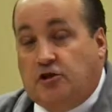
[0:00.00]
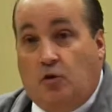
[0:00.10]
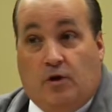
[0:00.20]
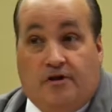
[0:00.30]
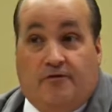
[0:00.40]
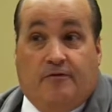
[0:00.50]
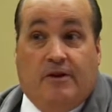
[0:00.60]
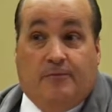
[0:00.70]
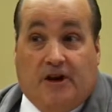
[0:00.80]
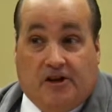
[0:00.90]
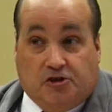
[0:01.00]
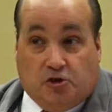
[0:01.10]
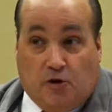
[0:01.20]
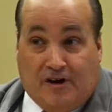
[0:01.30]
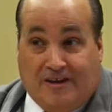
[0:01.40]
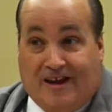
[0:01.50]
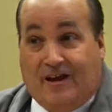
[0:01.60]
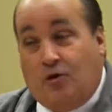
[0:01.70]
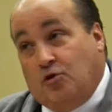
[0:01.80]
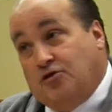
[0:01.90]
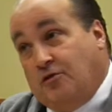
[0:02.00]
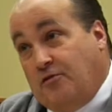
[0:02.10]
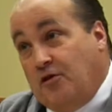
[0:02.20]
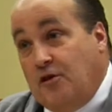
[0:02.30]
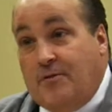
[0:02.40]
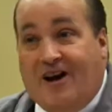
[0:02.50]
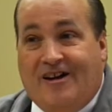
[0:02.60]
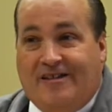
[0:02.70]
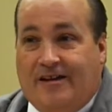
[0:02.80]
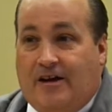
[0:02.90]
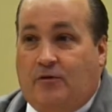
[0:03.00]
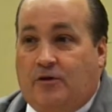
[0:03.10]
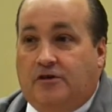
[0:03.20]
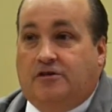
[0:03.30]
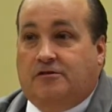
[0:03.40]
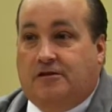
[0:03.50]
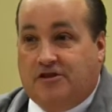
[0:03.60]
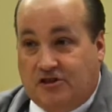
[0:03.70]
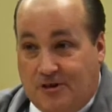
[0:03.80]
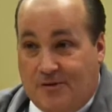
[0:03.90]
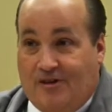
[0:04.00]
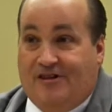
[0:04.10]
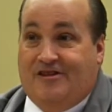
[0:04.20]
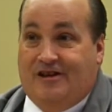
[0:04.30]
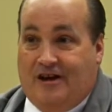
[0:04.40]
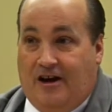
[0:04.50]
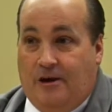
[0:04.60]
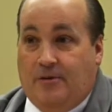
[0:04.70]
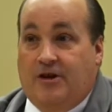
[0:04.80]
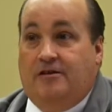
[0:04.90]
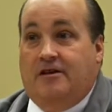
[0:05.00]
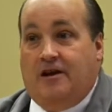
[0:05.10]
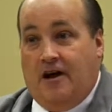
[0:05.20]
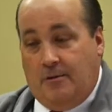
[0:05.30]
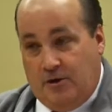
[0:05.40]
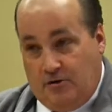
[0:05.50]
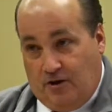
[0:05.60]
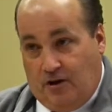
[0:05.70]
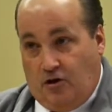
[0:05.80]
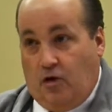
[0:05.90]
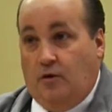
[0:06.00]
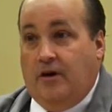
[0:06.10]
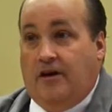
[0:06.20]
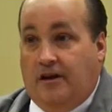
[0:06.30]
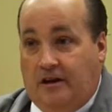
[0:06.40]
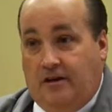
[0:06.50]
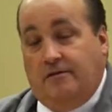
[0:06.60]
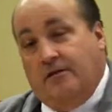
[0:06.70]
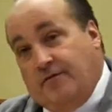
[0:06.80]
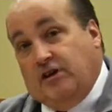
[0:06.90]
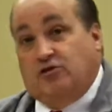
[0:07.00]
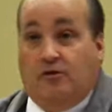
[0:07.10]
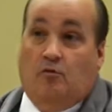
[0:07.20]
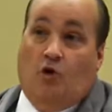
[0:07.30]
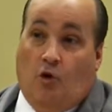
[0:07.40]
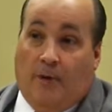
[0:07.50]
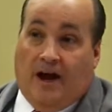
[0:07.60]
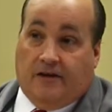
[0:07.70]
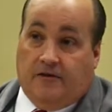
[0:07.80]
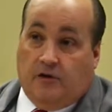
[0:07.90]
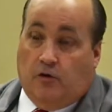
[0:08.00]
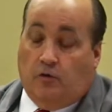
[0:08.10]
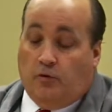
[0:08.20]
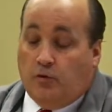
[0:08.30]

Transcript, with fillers: So we've been enjoying that. Of course, the theory behind that was let's stimulate the economy and the economy will get going and then eventually we'll go back to the old